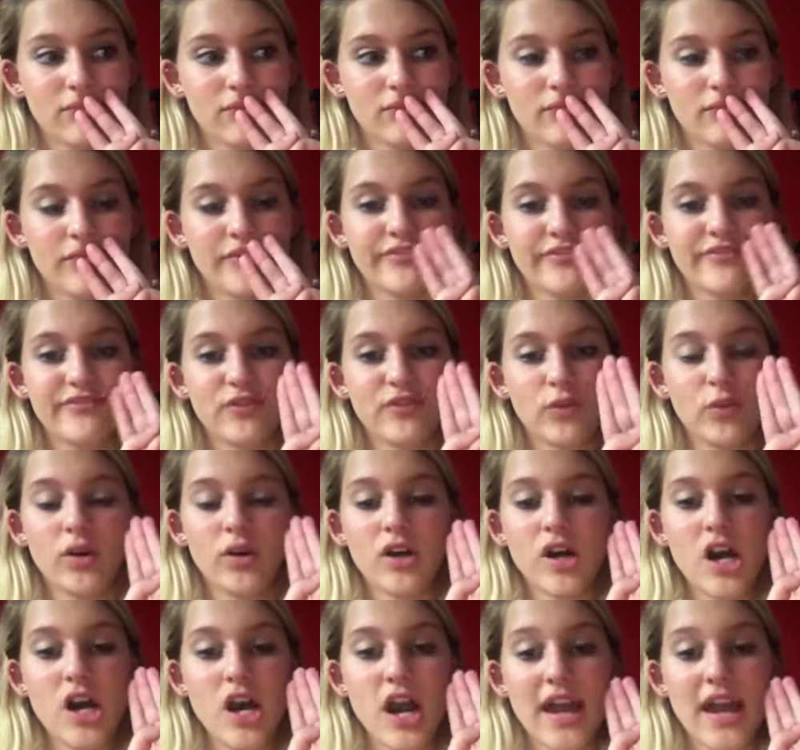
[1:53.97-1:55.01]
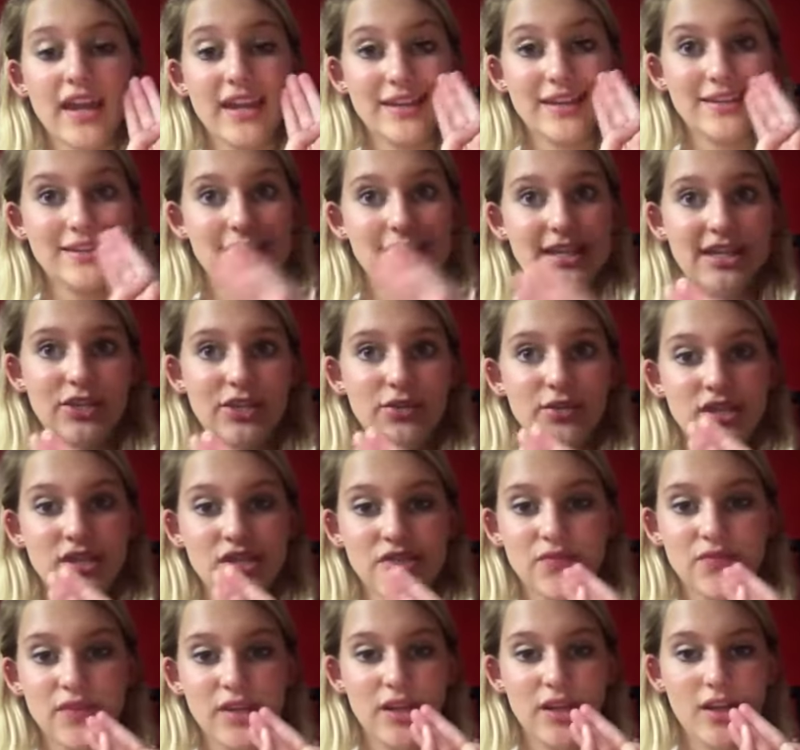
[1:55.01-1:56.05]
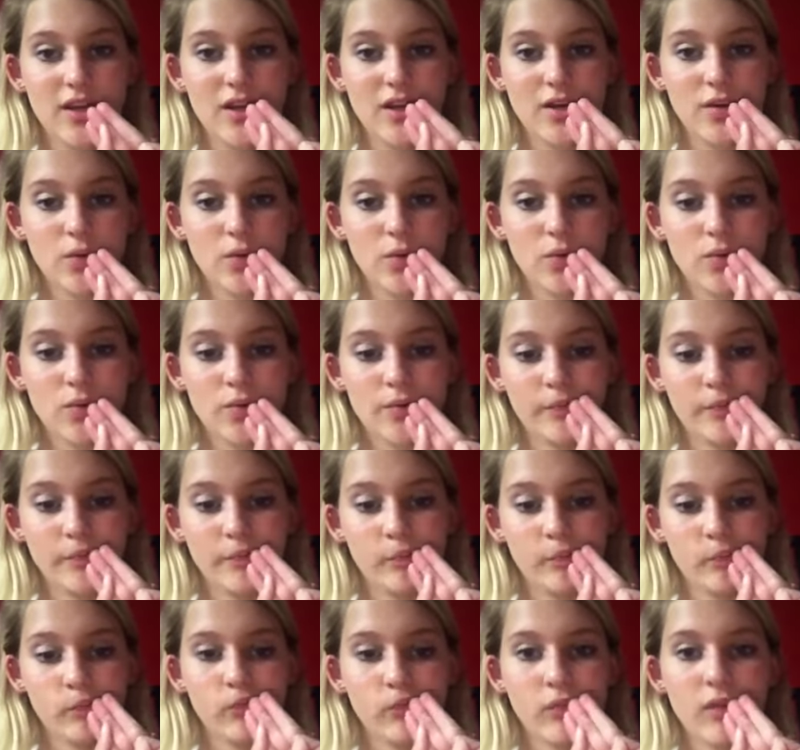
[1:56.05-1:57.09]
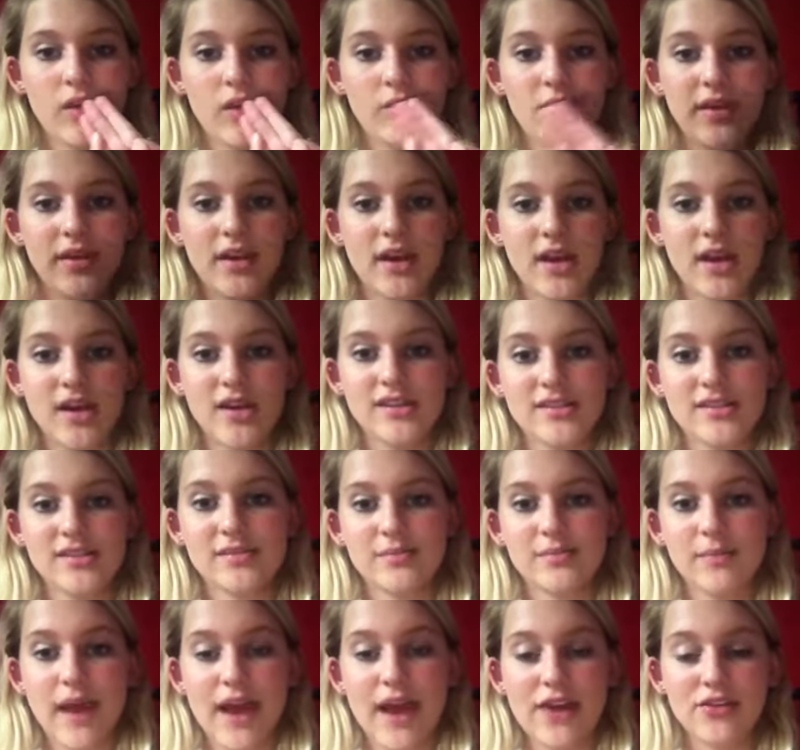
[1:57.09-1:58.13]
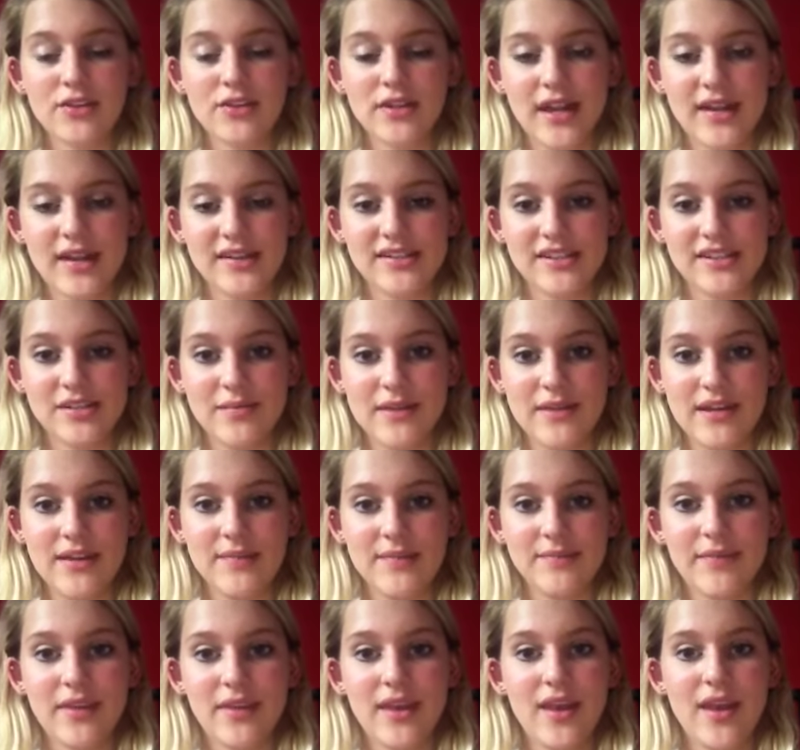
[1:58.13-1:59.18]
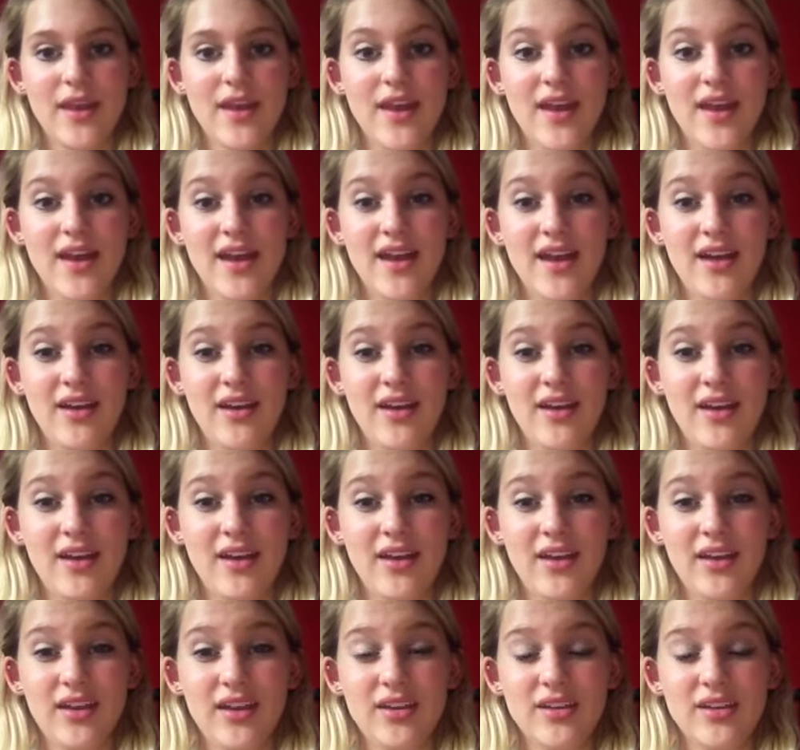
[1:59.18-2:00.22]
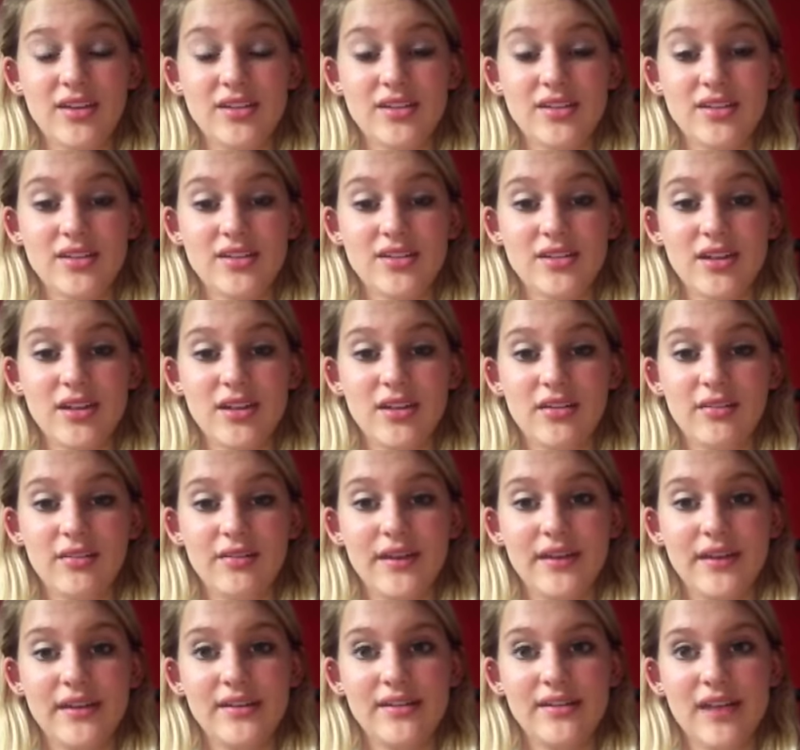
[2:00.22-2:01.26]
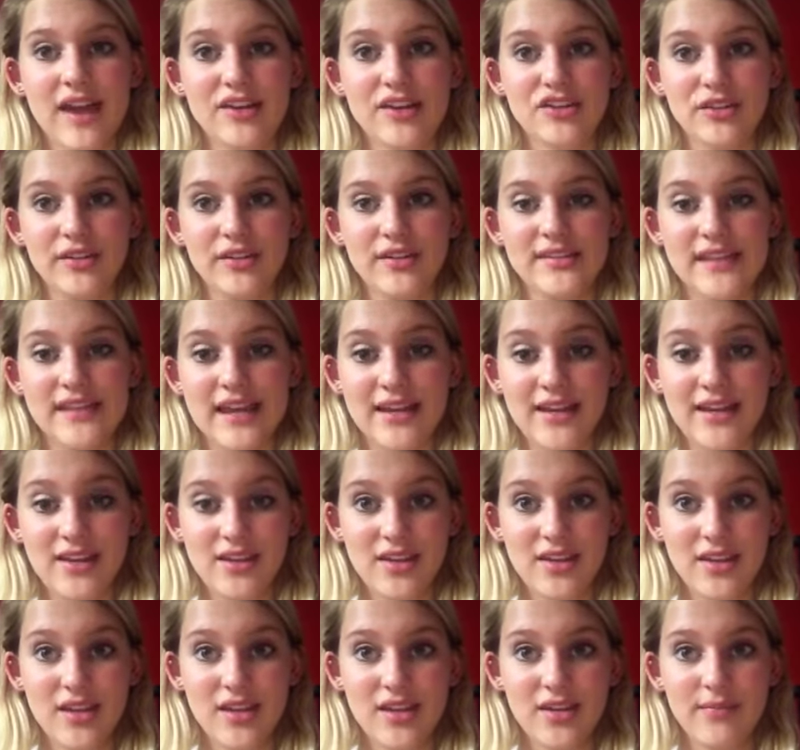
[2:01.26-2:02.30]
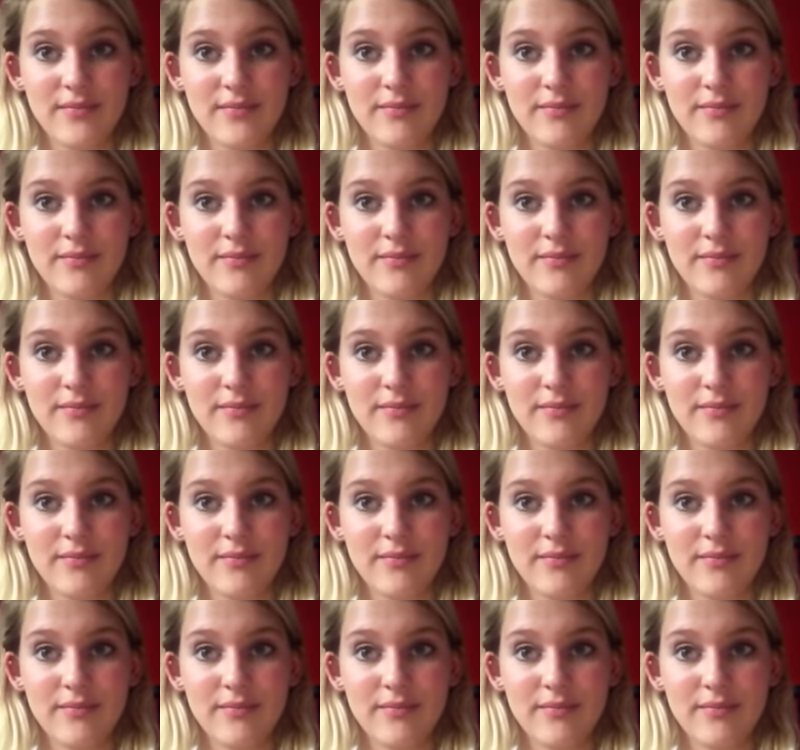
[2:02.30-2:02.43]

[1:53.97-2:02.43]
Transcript: before I continue this video, because Patrick texted me, and he didn't actually say anything,